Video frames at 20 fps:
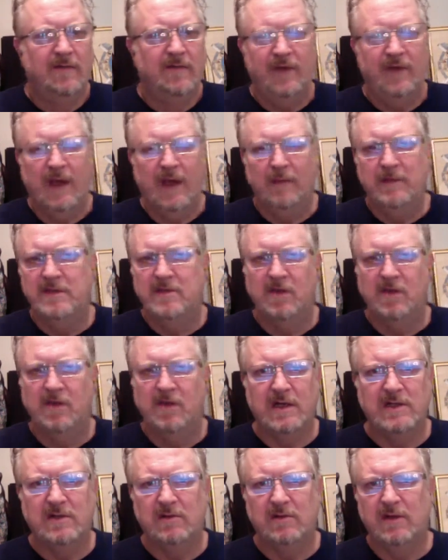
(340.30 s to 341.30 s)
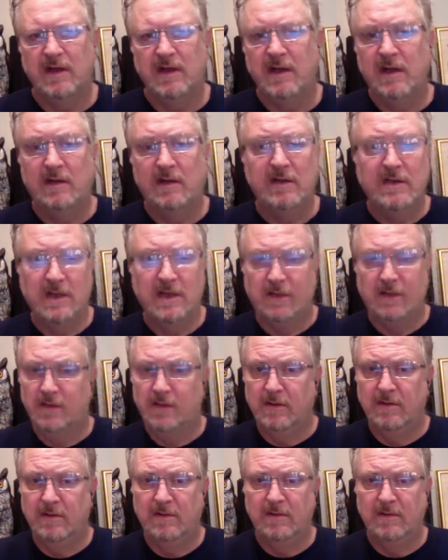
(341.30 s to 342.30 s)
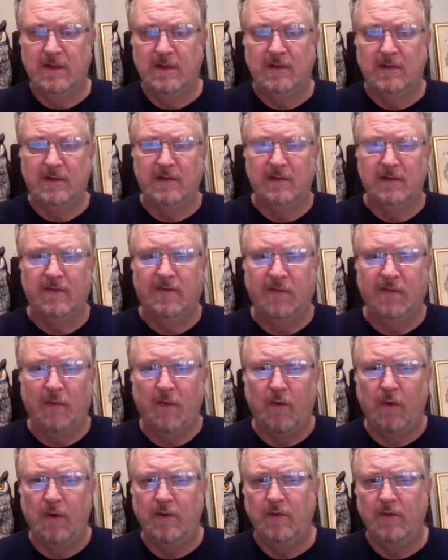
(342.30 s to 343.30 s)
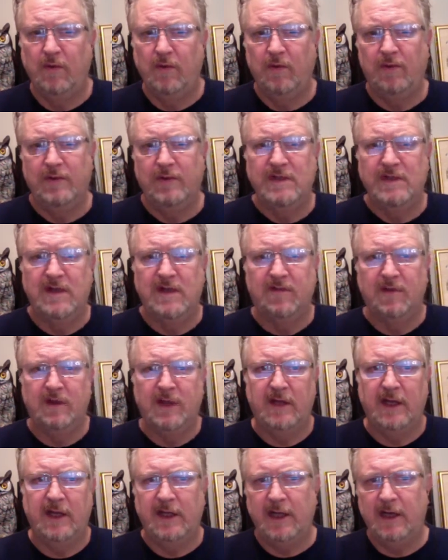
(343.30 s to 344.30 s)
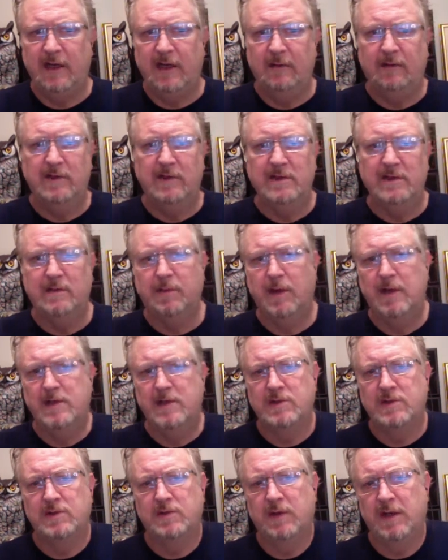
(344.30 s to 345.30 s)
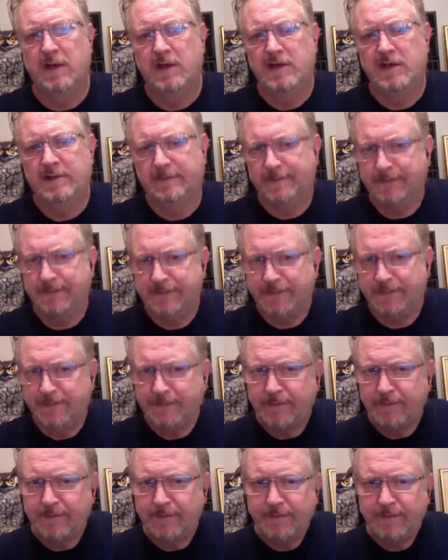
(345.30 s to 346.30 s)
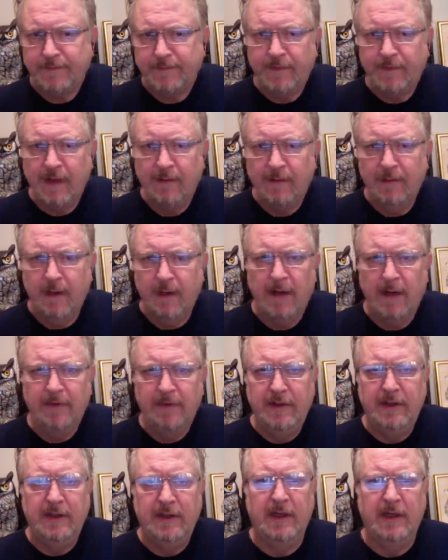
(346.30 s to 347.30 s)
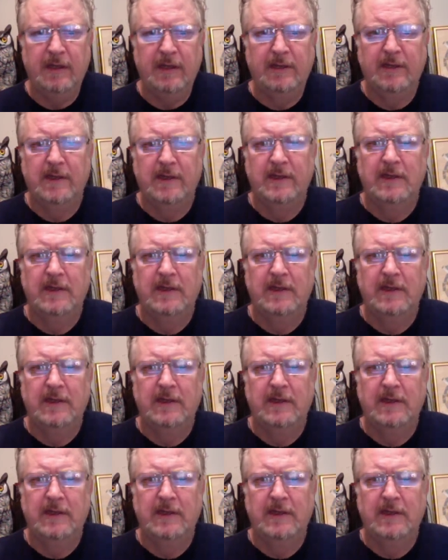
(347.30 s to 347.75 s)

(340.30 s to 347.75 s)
families lost their land because they couldn't afford the stuff that they needed because the price was raised by the